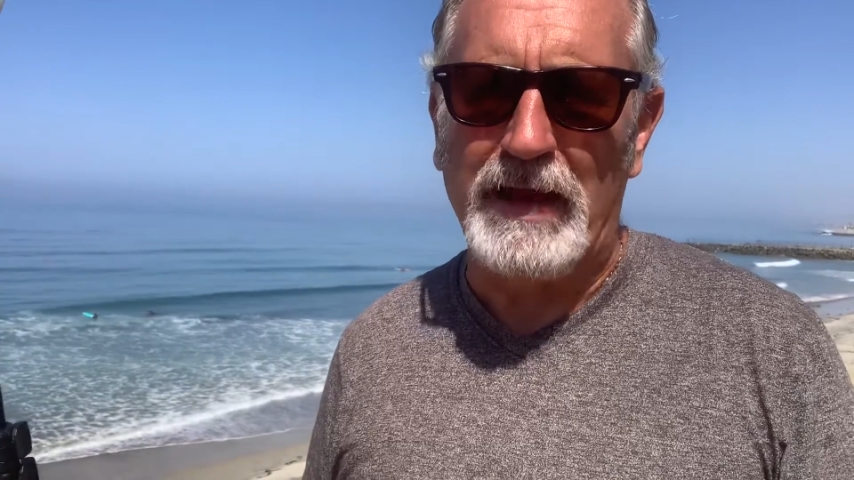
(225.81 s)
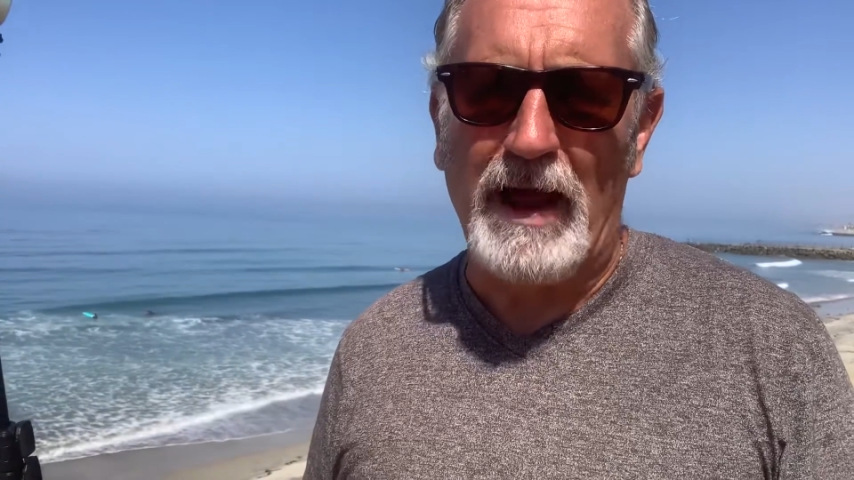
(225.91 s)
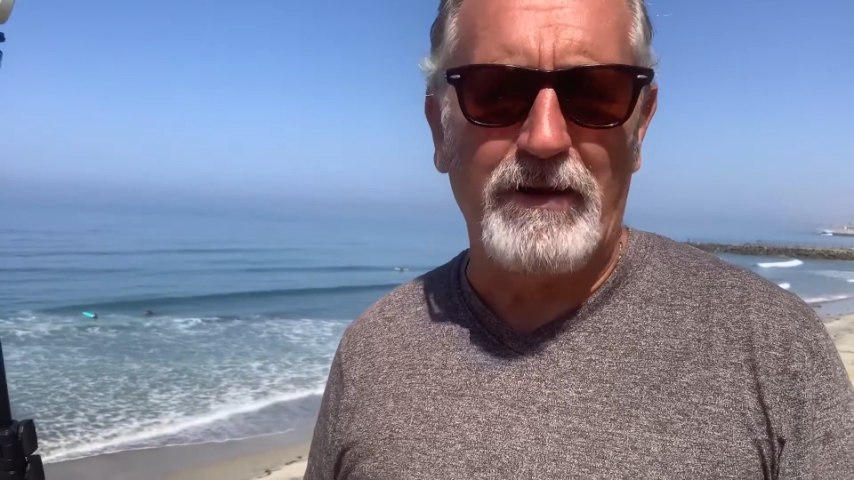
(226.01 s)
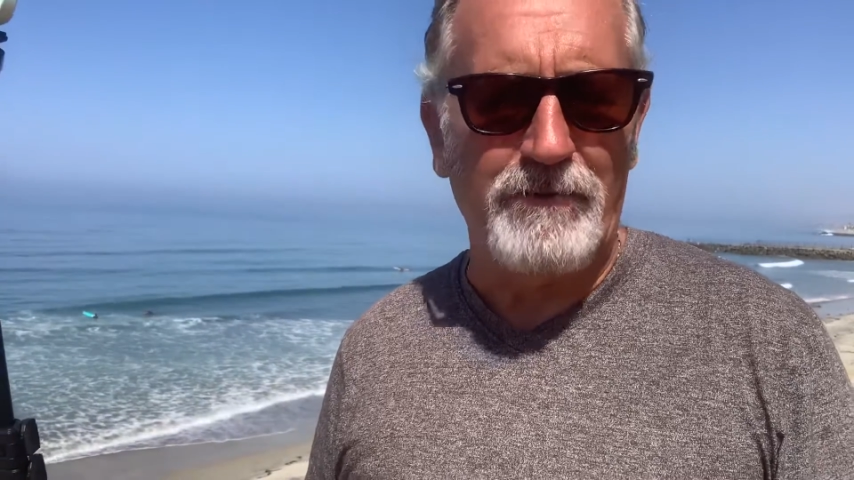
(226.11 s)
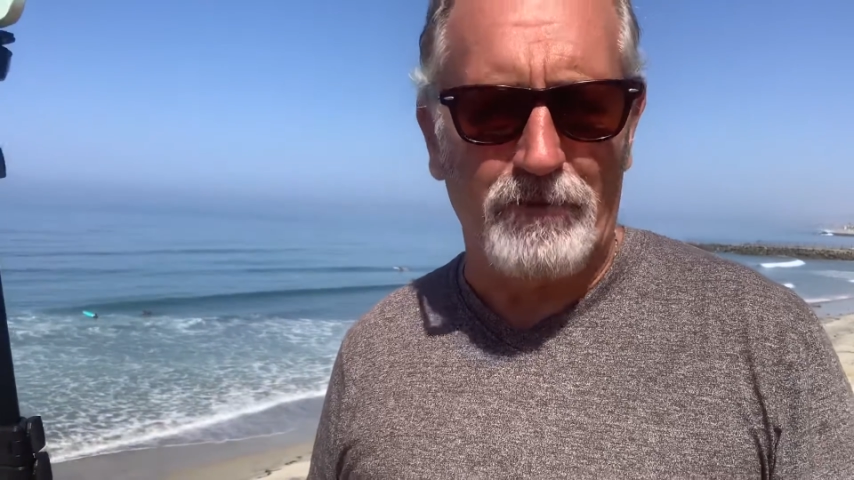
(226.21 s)

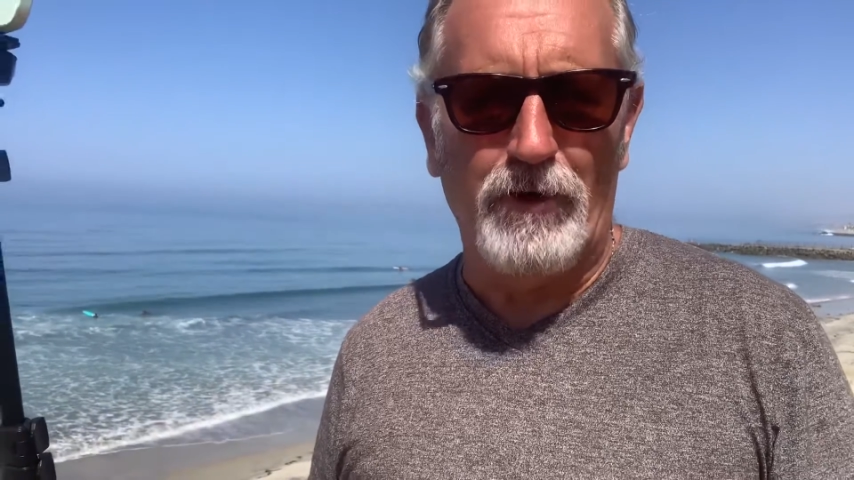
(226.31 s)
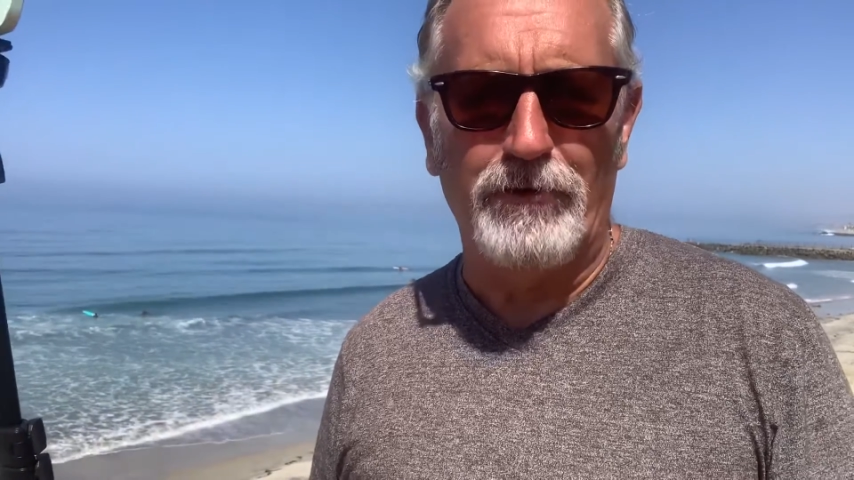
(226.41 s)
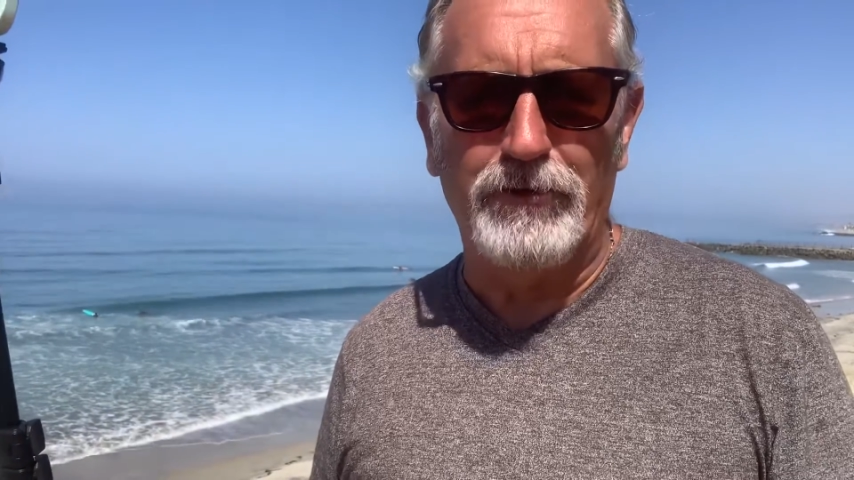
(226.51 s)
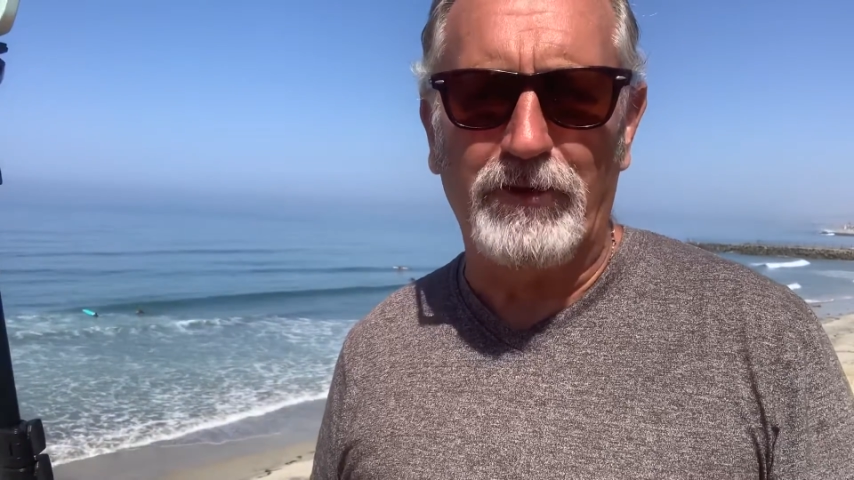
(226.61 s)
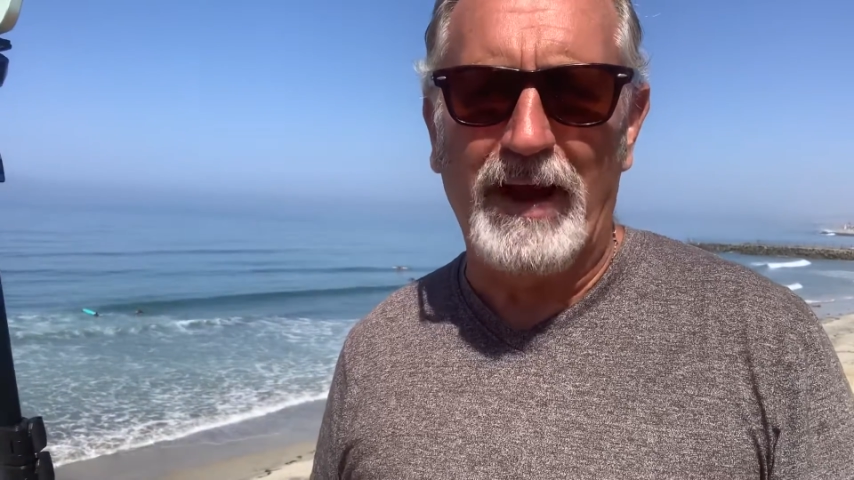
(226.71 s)
County for
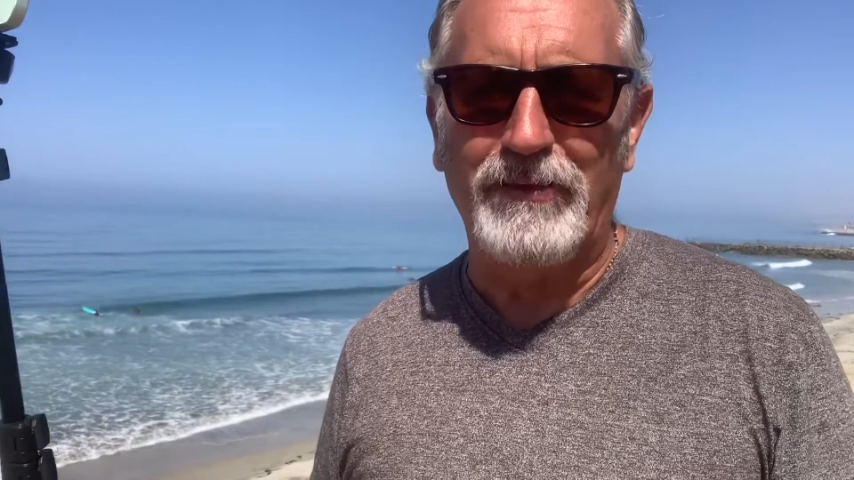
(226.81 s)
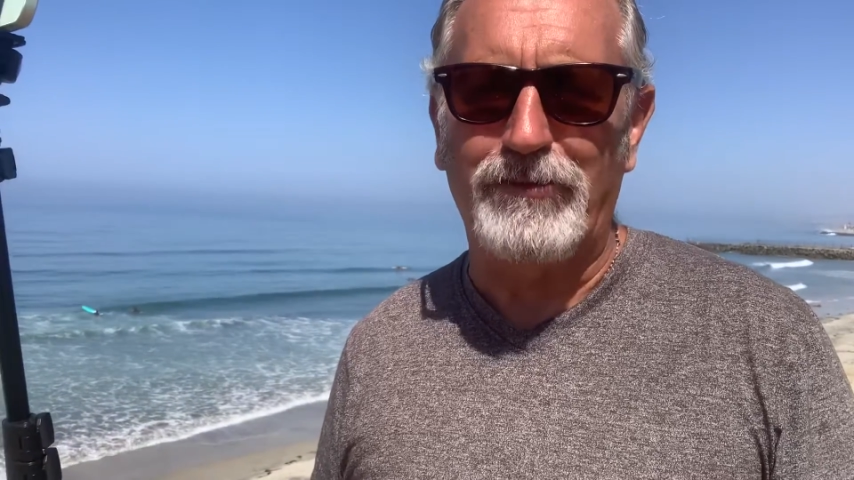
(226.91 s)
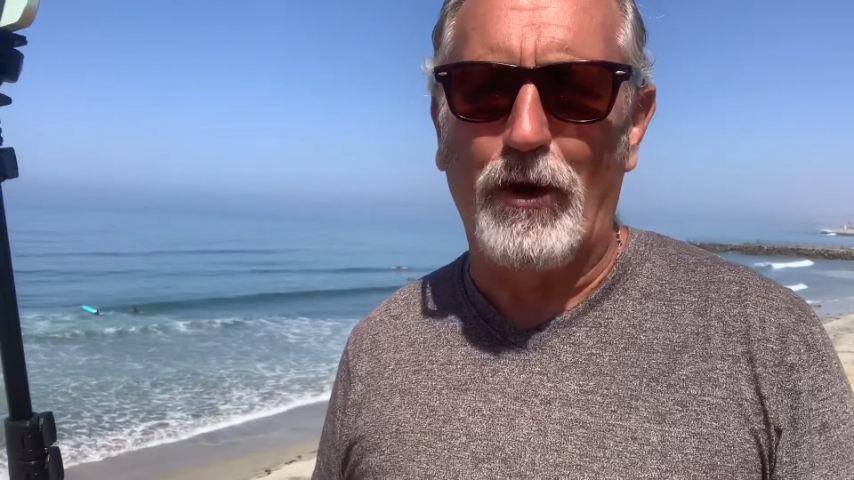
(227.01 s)
other states.